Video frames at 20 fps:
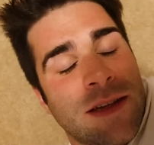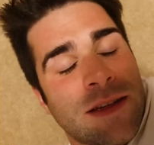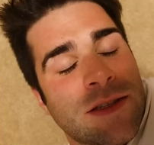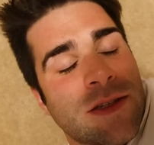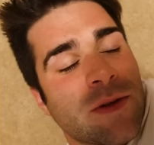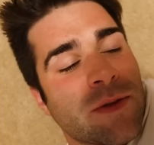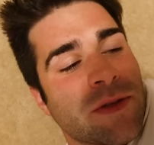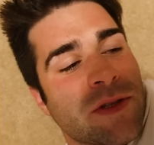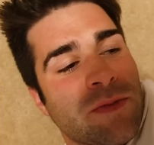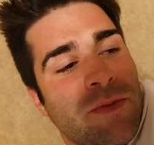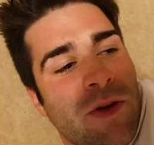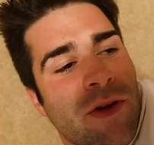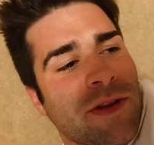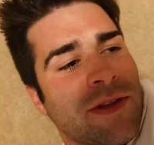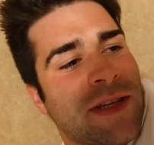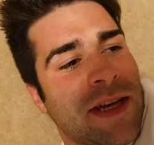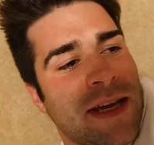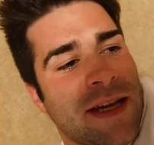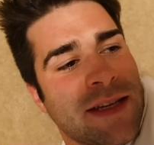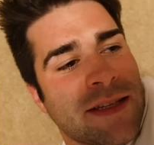So small
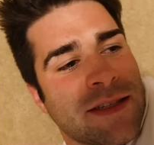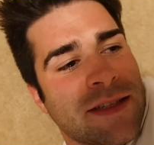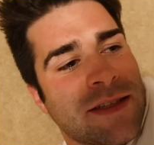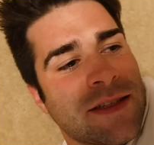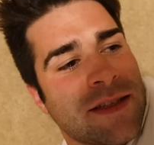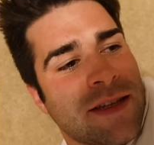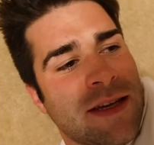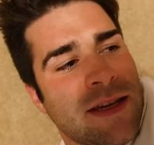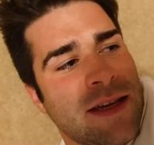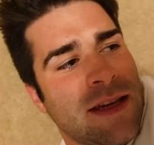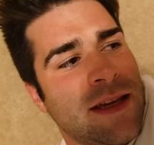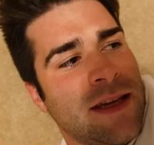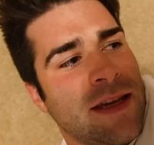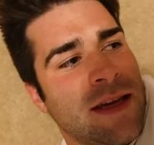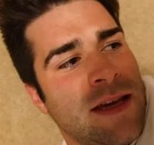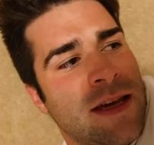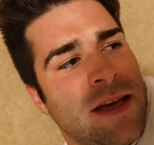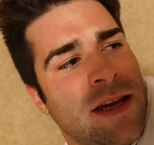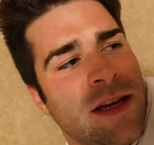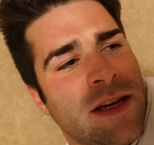tasks, like
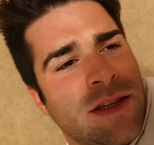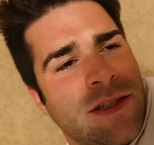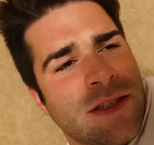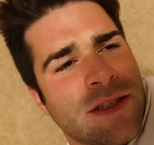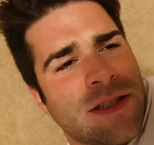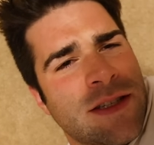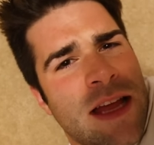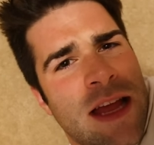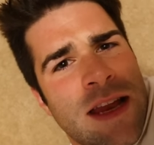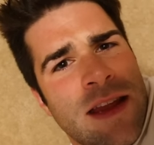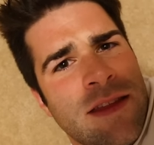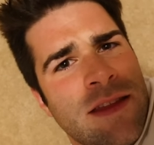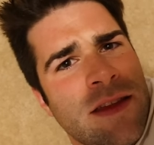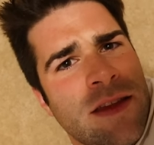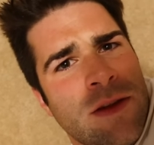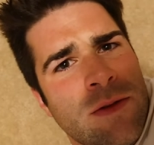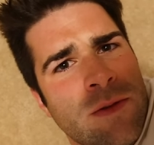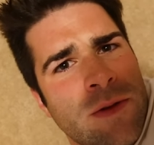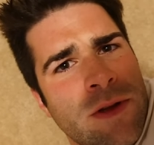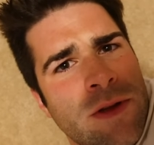just
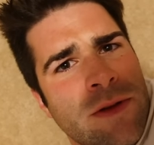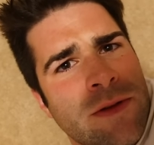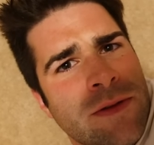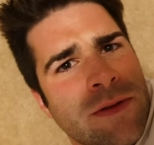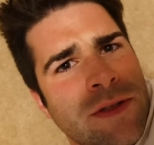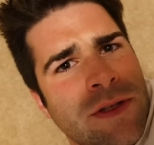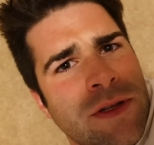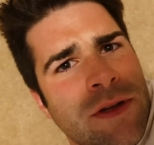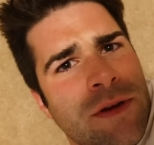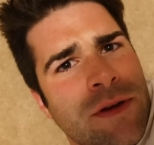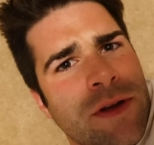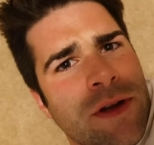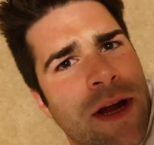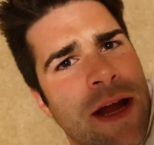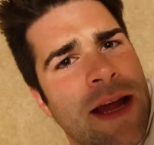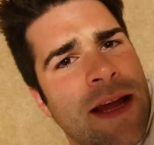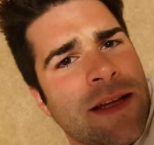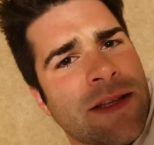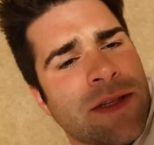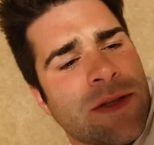anything you would use, you know, your
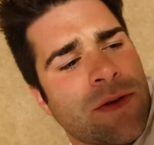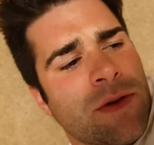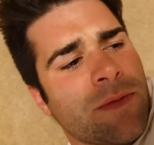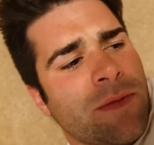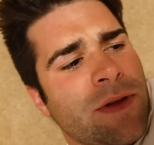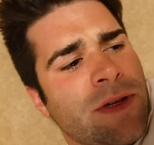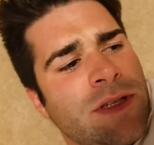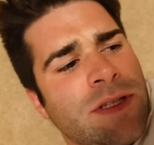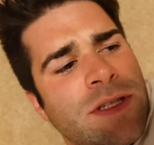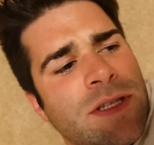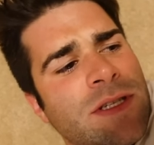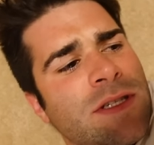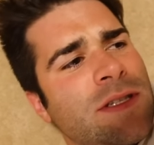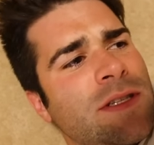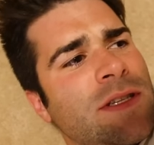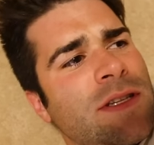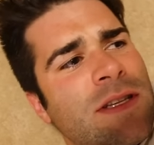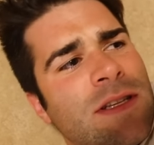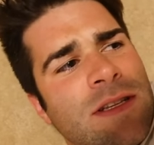hands normally to just